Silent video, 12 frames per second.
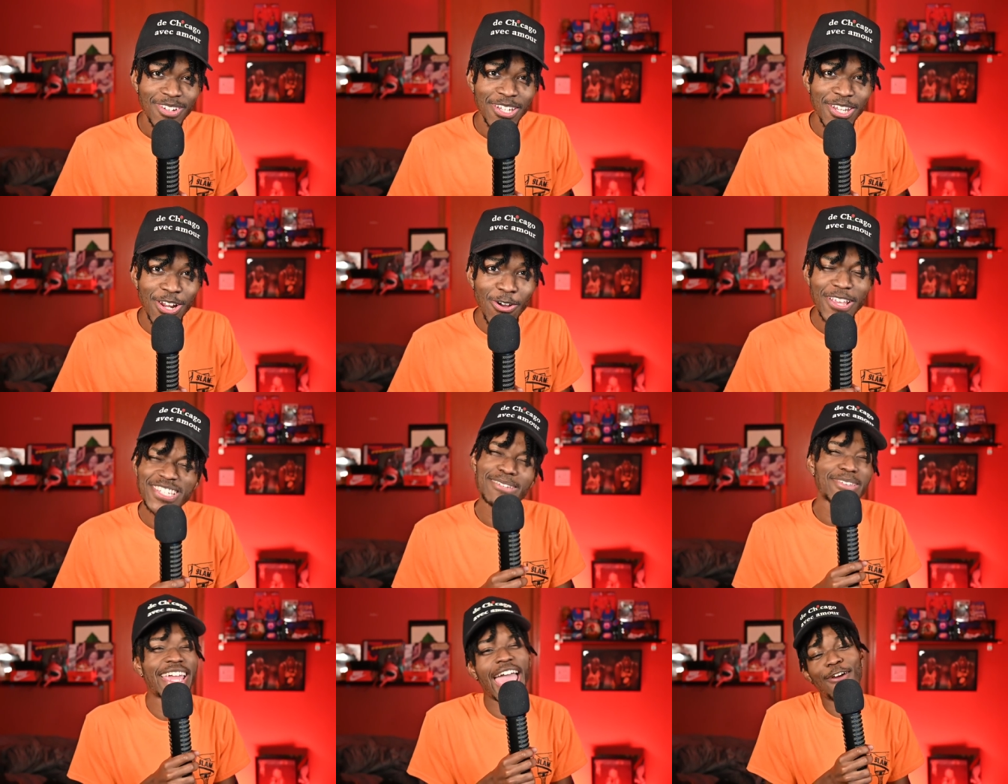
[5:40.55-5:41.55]
You know, it seems
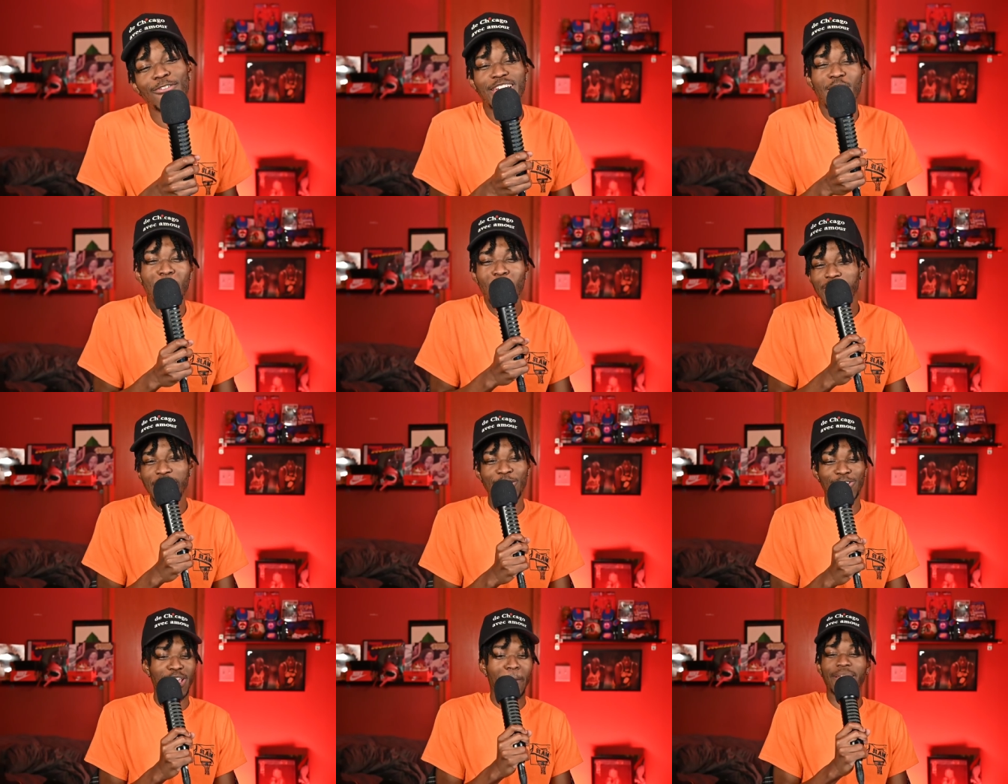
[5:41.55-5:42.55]
like every couple
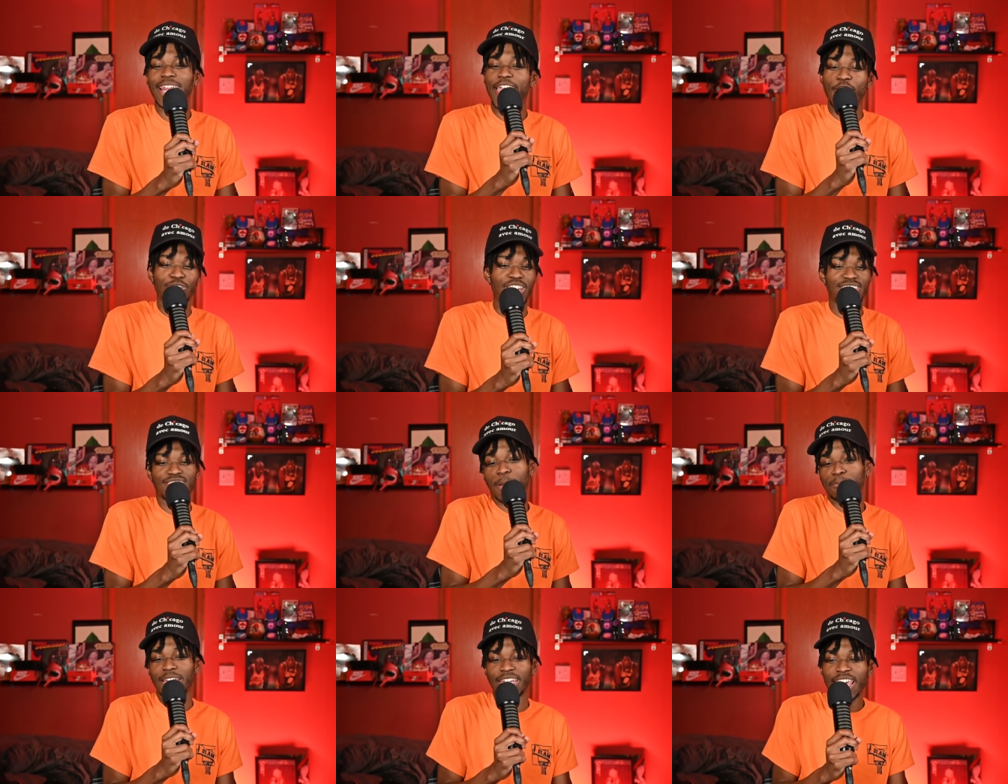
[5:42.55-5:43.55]
years a player does
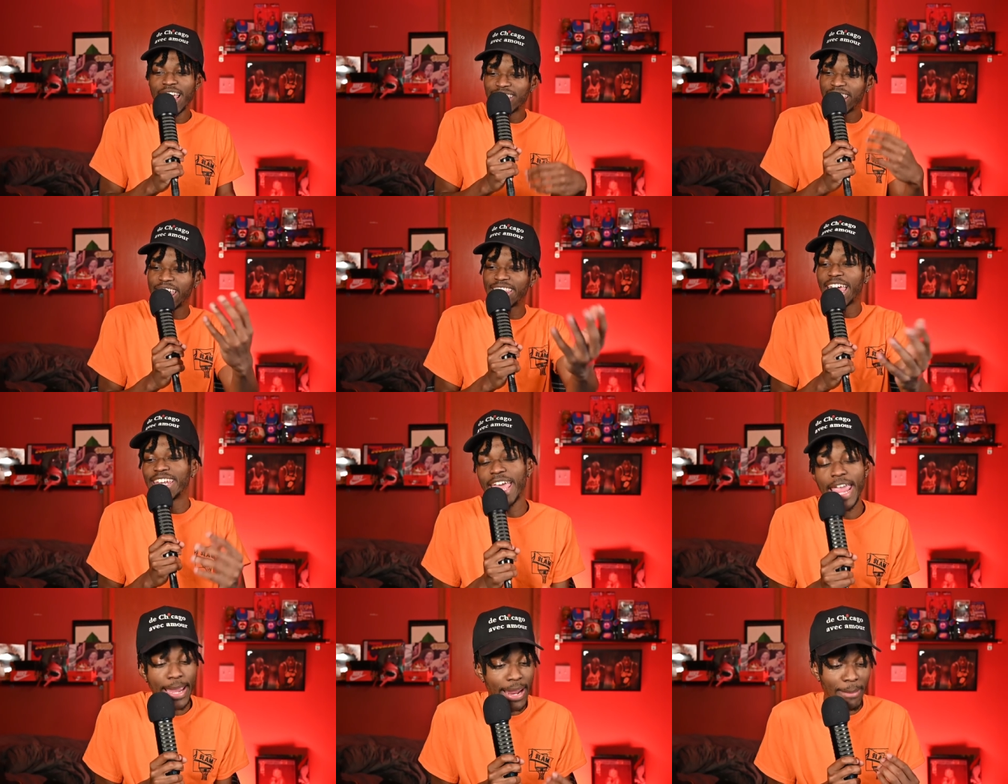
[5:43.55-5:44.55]
something to get that
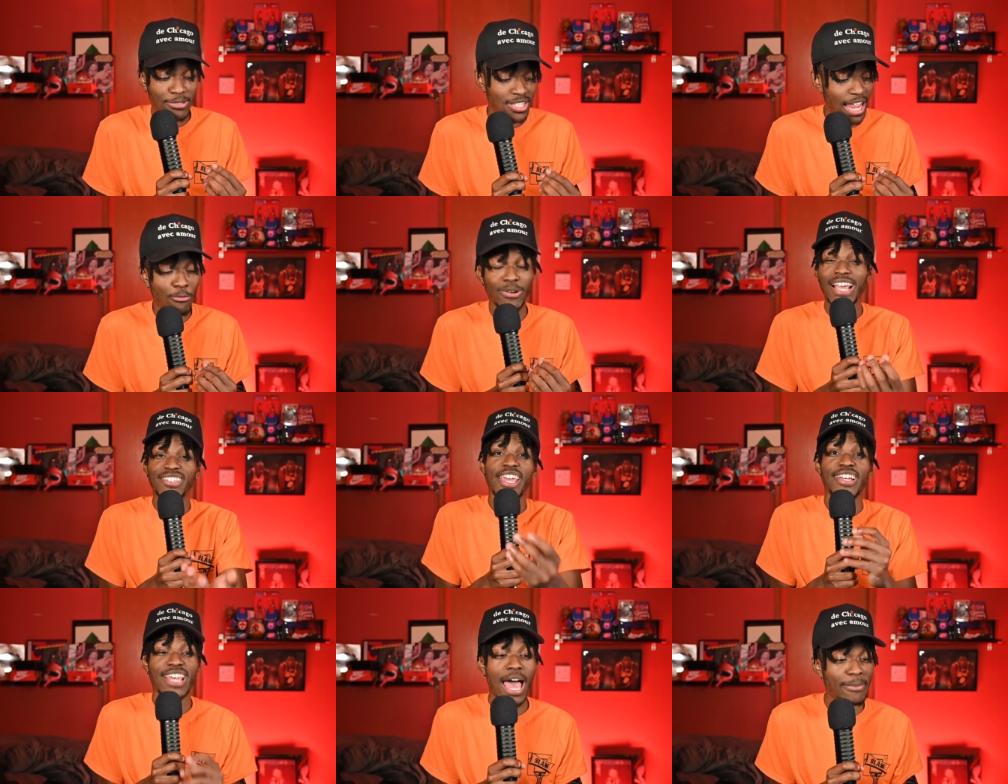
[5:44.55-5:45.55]
name. And I'm just like, when
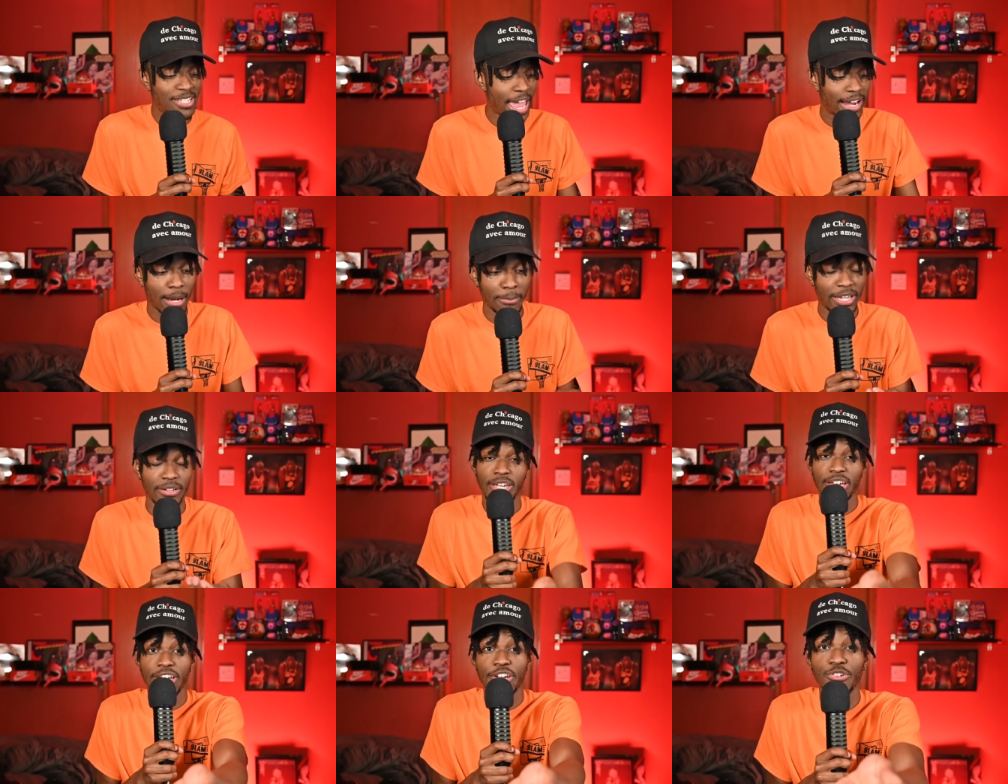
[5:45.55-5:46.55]
Isaiah Thomas had it, I'm like,
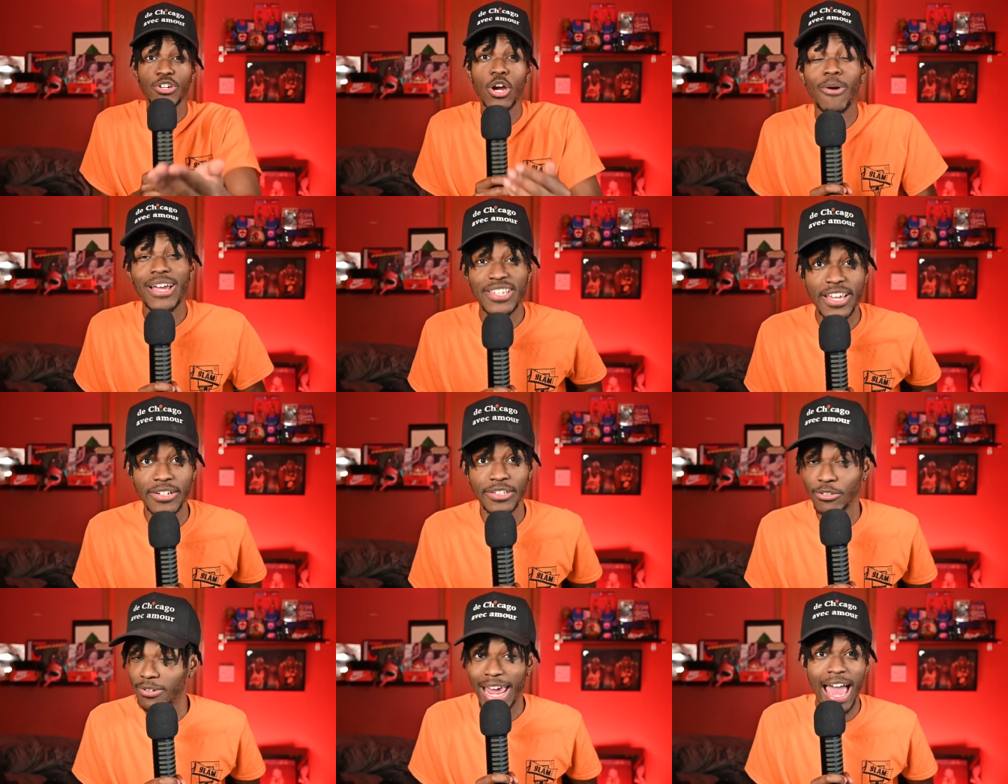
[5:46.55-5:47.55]
here you go, Isaiah.
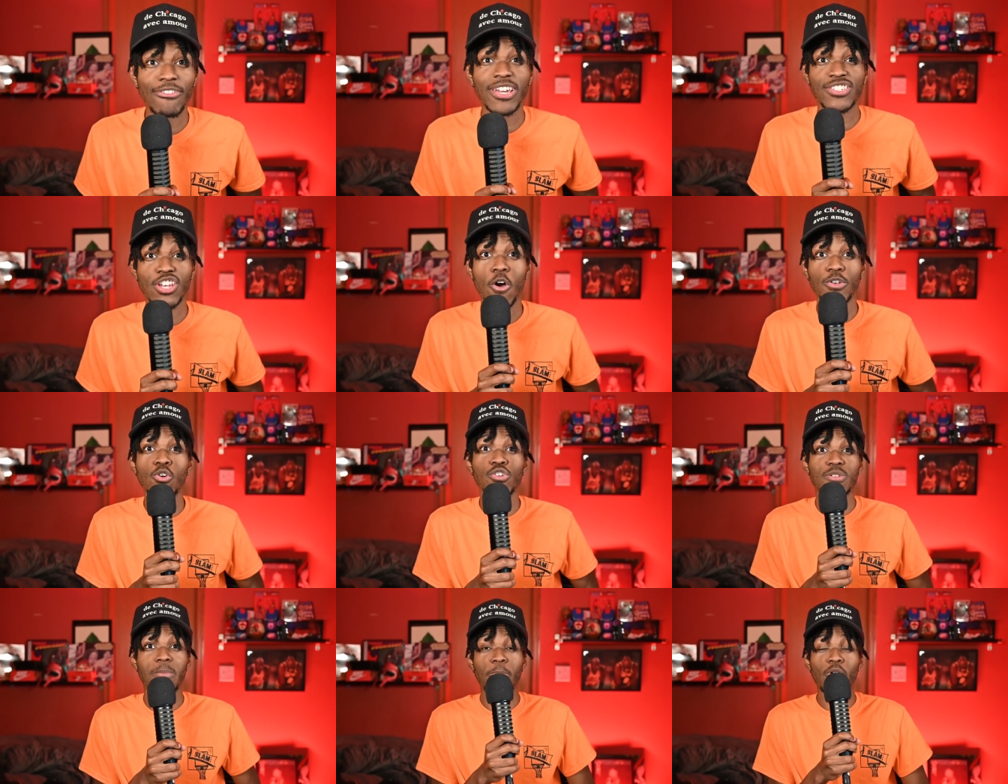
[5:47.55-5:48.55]
You can have it. It's all
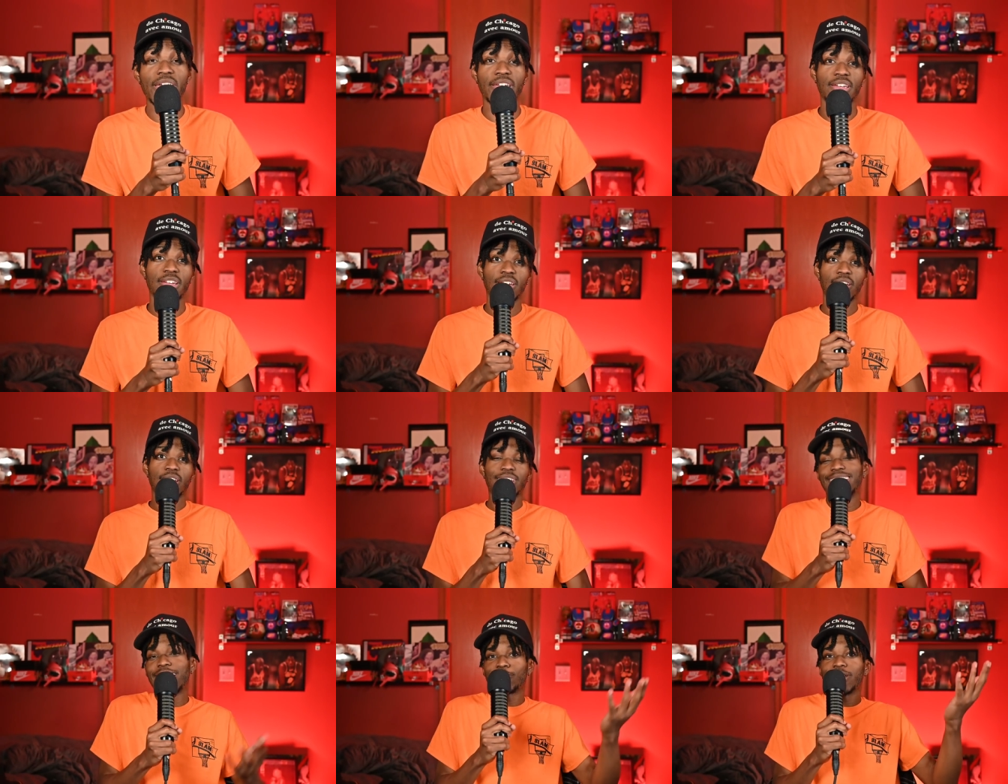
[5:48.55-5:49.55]
yours, my boy.
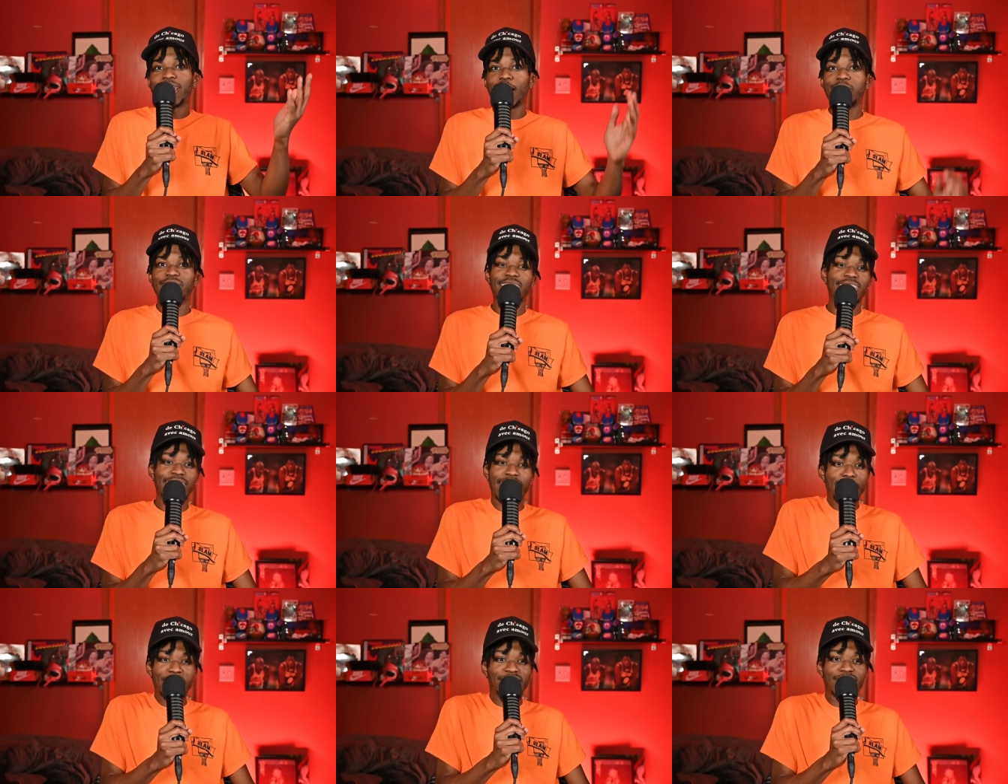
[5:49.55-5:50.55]
Because I don't really care about the, the
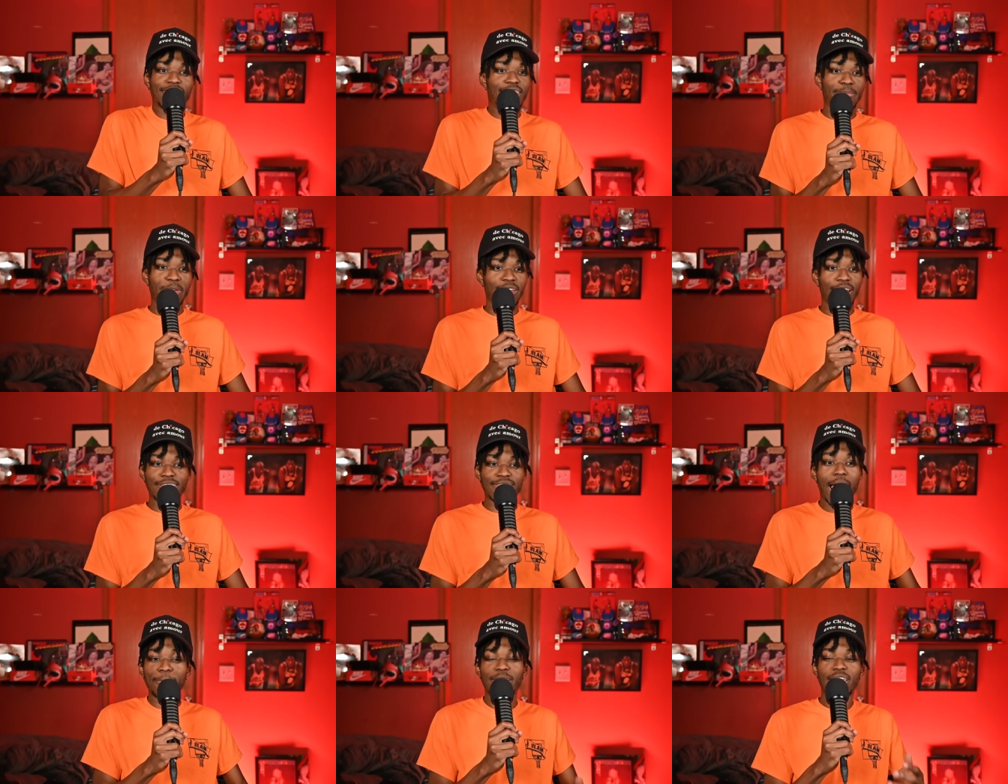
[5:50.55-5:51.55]
name means nothing to me. It's
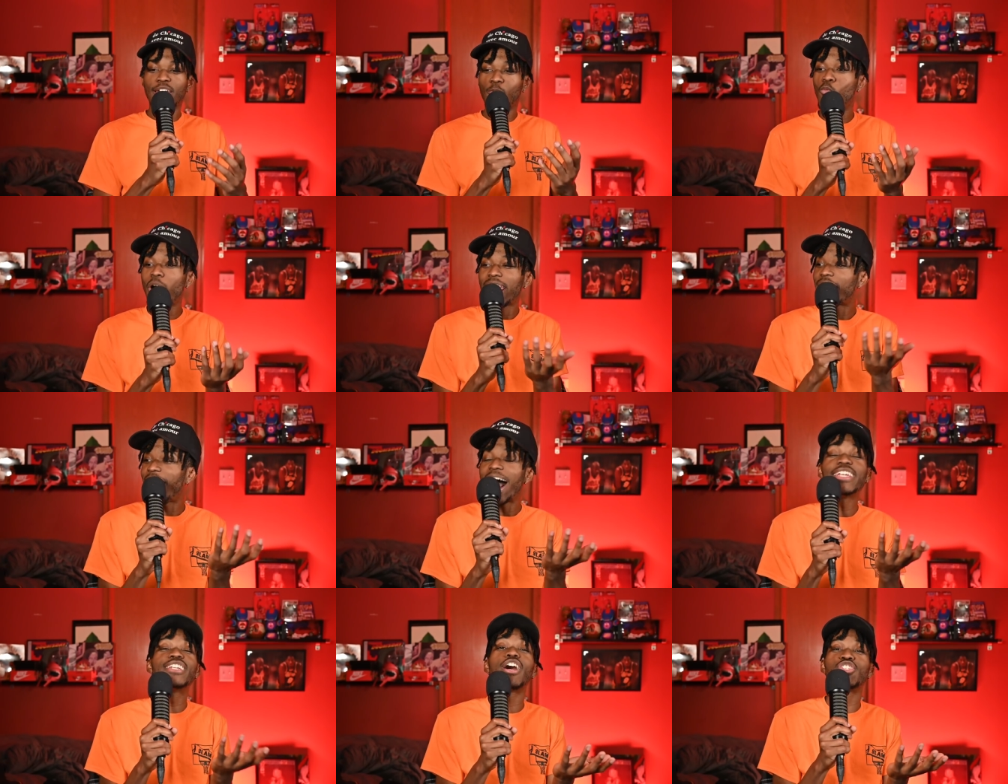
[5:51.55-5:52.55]
I'm what have I
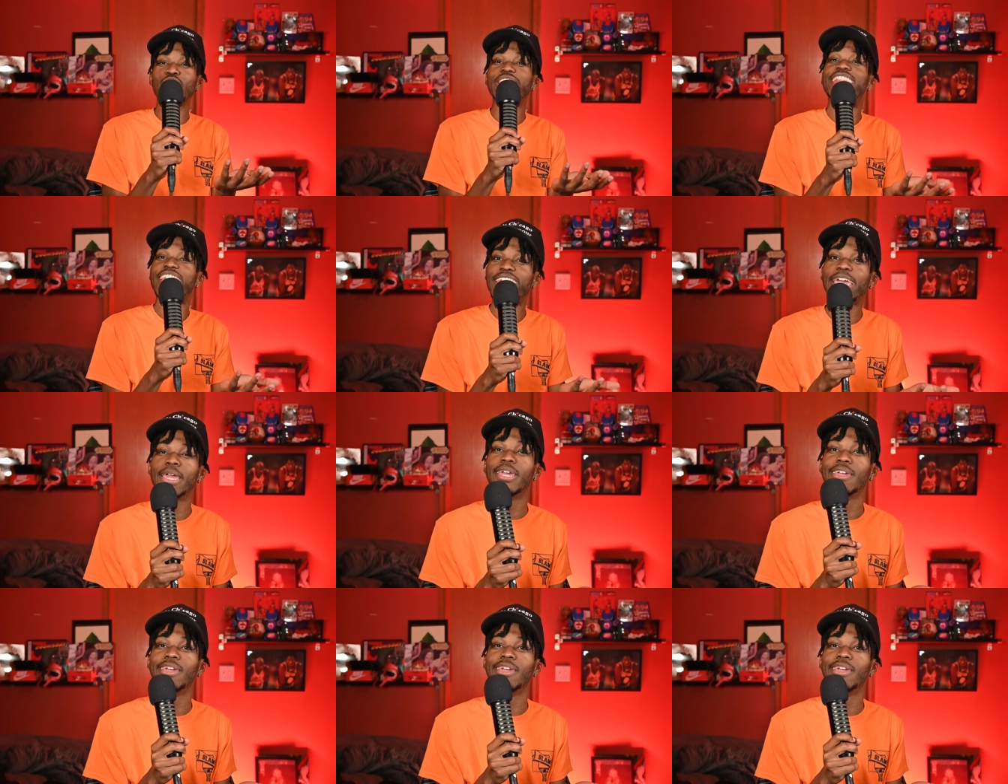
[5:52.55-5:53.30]
done to get the name?